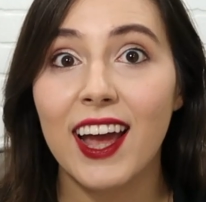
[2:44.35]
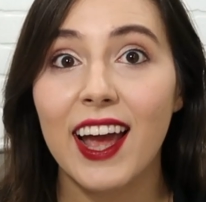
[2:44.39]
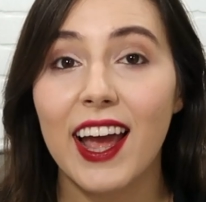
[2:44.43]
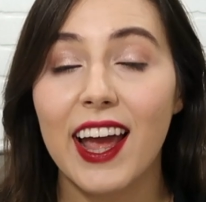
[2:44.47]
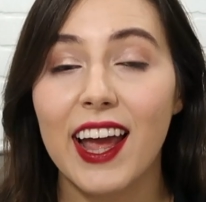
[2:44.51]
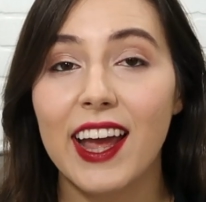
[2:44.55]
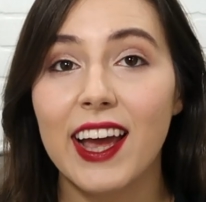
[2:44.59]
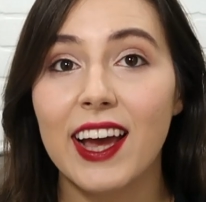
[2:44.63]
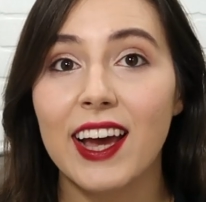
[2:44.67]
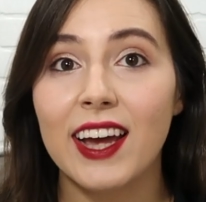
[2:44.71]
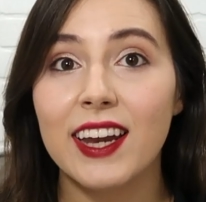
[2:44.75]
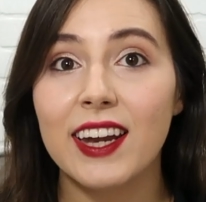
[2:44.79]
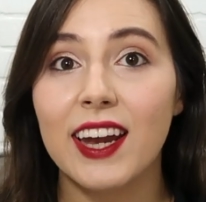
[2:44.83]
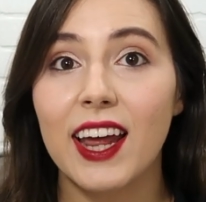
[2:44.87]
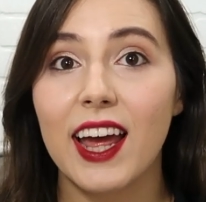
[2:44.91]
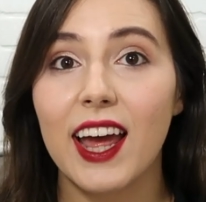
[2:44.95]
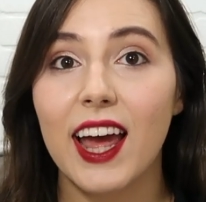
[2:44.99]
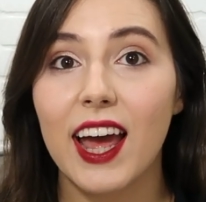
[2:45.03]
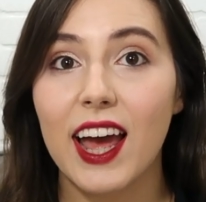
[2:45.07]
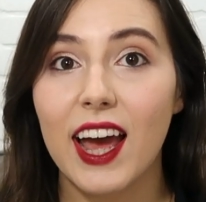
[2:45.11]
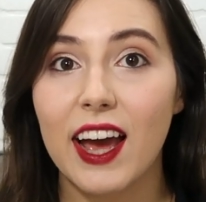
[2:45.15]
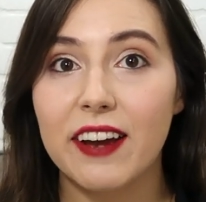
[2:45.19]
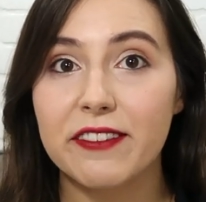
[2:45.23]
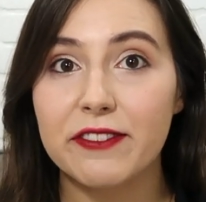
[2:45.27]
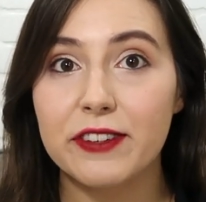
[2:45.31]
and
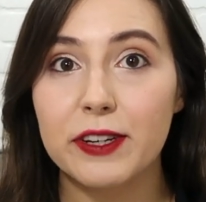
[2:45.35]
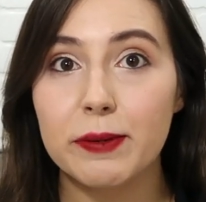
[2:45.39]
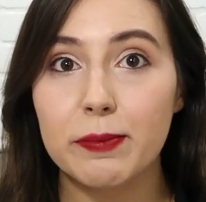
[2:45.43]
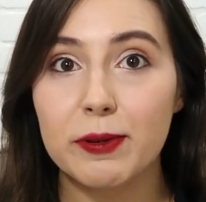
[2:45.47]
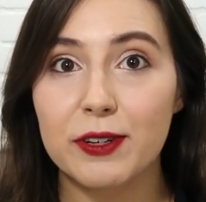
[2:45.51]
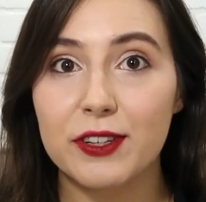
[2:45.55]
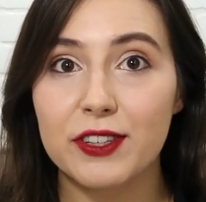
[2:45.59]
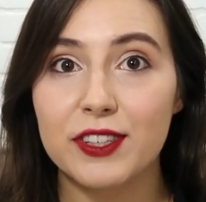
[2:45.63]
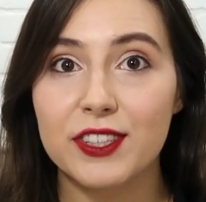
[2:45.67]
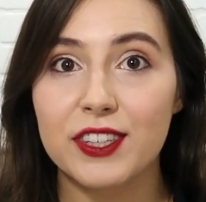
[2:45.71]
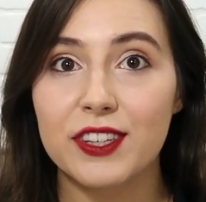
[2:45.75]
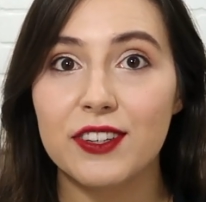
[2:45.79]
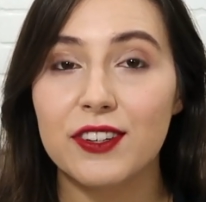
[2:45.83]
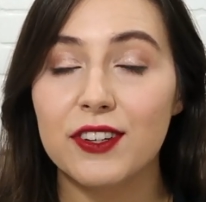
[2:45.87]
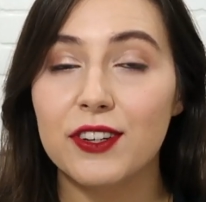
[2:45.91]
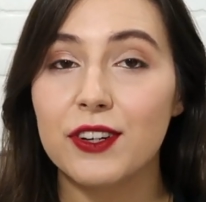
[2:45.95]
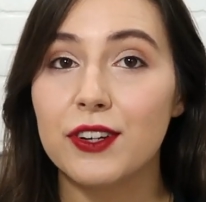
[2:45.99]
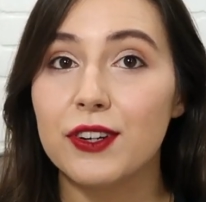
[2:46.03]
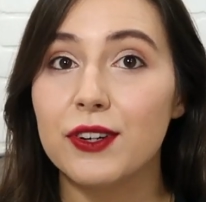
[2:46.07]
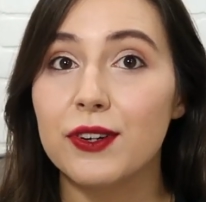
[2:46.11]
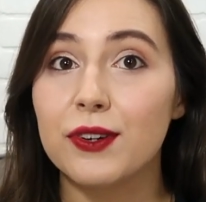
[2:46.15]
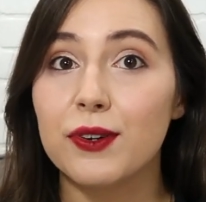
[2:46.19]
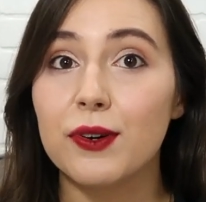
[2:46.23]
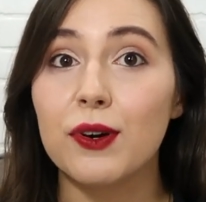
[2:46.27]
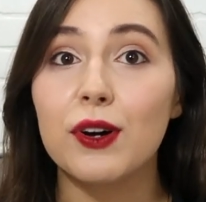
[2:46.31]
every person
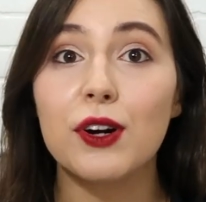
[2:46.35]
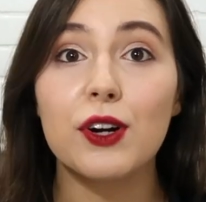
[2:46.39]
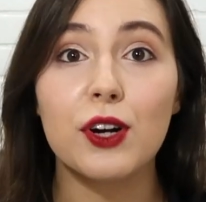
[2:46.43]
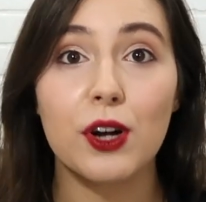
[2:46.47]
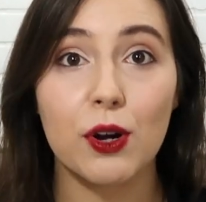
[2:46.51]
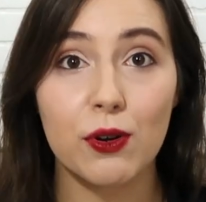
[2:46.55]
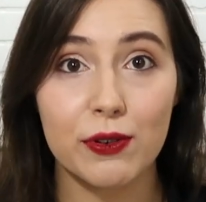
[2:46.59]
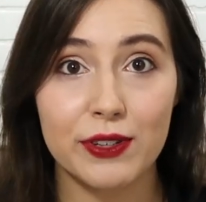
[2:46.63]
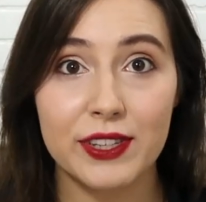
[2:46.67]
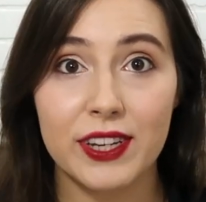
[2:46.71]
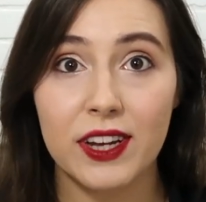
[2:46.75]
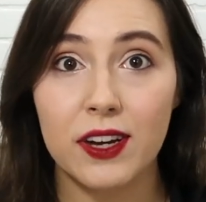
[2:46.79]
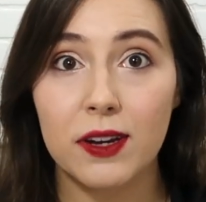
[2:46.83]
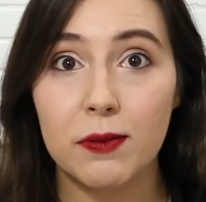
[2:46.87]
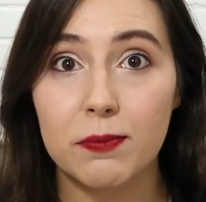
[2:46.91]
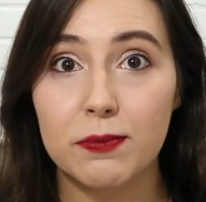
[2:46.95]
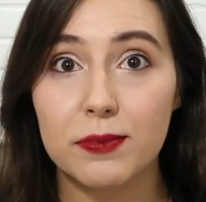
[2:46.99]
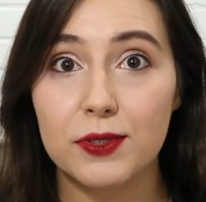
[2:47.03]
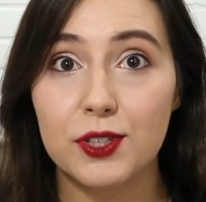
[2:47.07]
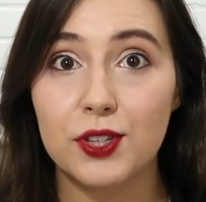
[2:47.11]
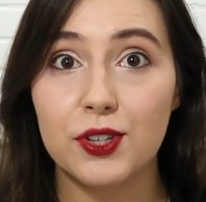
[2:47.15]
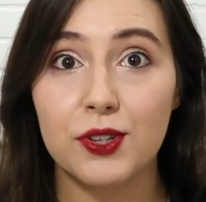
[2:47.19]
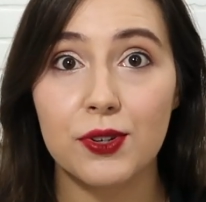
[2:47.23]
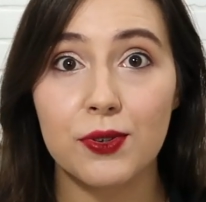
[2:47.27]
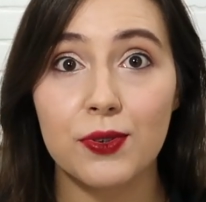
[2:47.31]
who goes
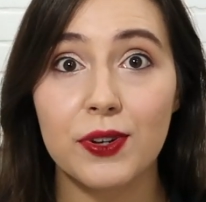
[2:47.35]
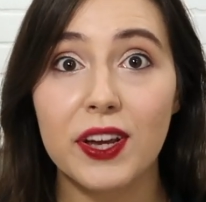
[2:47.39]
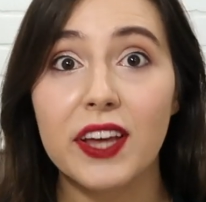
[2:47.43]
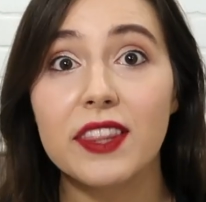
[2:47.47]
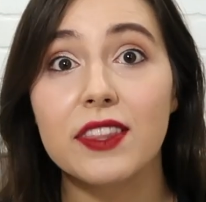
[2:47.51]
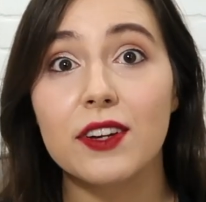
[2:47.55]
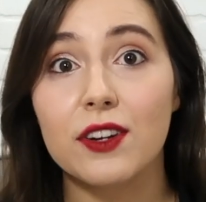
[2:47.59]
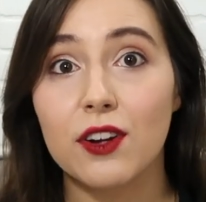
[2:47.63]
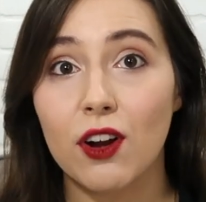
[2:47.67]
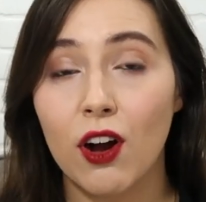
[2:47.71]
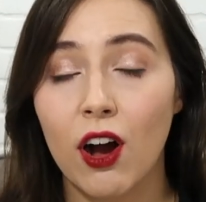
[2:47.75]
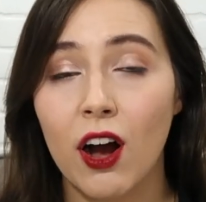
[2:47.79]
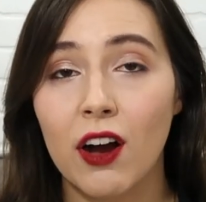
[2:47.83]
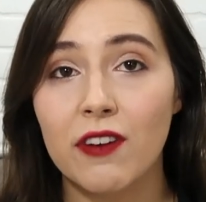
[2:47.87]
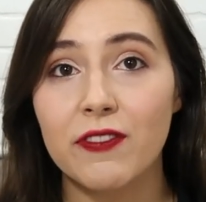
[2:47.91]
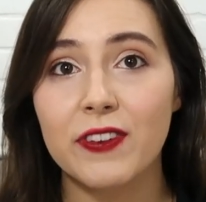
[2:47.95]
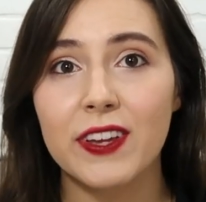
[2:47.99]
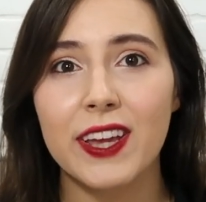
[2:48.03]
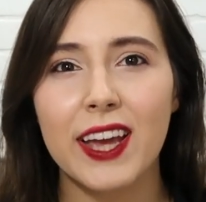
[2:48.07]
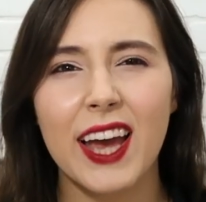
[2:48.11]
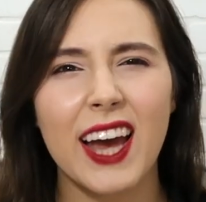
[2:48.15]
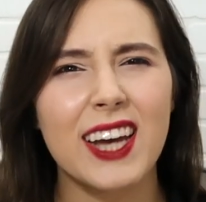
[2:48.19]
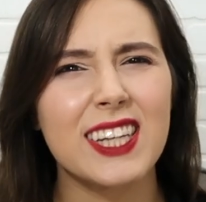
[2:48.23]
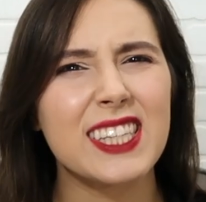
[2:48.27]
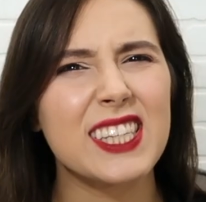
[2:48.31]
up to get their
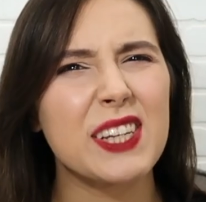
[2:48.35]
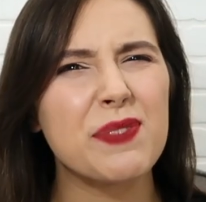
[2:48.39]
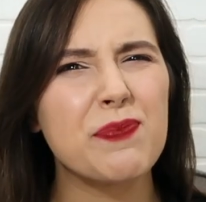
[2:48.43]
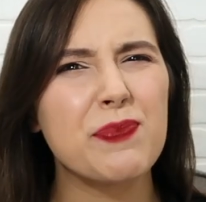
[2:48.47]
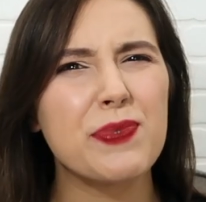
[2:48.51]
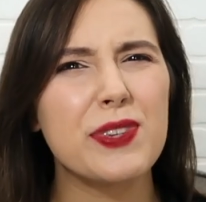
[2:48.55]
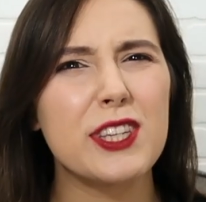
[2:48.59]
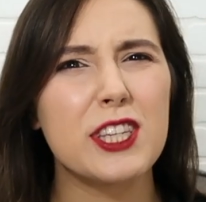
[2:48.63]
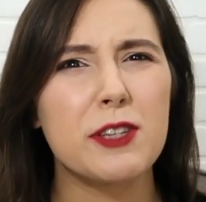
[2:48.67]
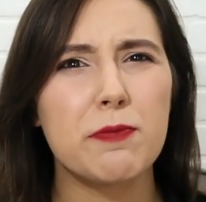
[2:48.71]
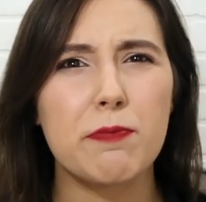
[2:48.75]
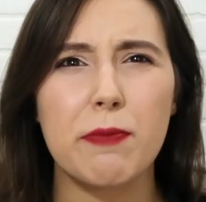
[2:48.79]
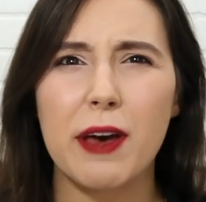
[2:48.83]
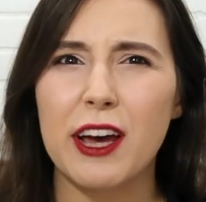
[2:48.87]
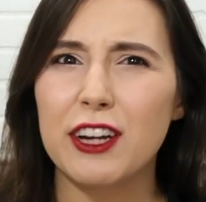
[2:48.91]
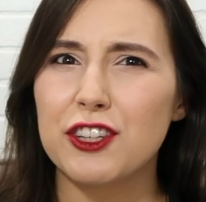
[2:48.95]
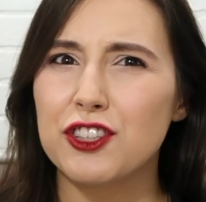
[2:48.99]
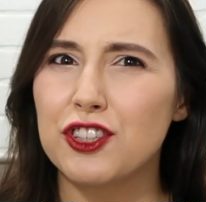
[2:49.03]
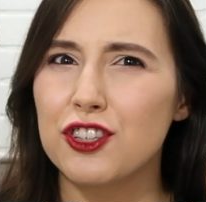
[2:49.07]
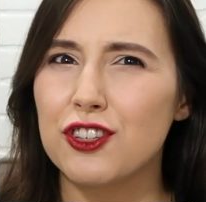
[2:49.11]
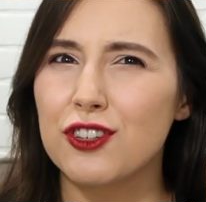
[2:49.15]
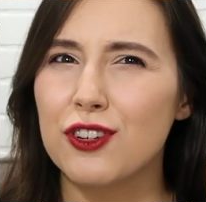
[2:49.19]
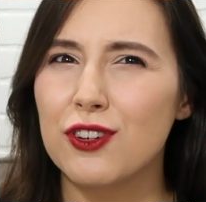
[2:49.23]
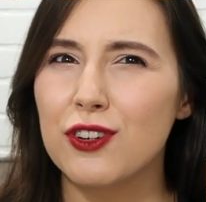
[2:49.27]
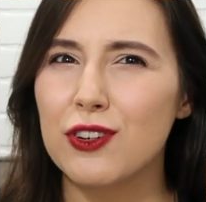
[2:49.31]
coffee has some
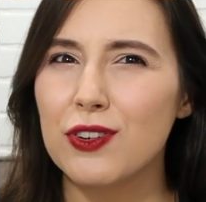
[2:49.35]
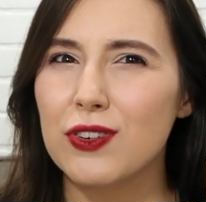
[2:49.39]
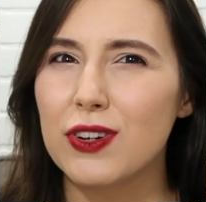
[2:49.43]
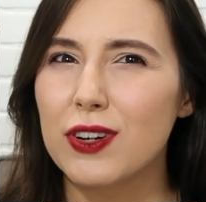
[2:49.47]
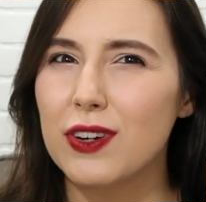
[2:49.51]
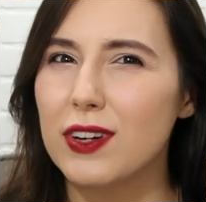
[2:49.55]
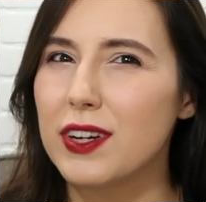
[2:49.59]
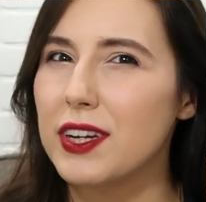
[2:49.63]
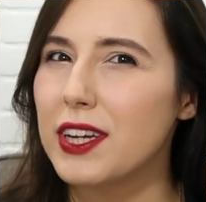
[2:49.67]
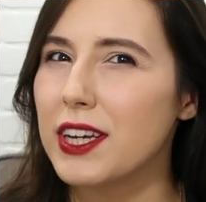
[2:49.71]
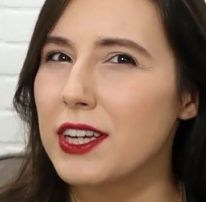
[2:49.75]
special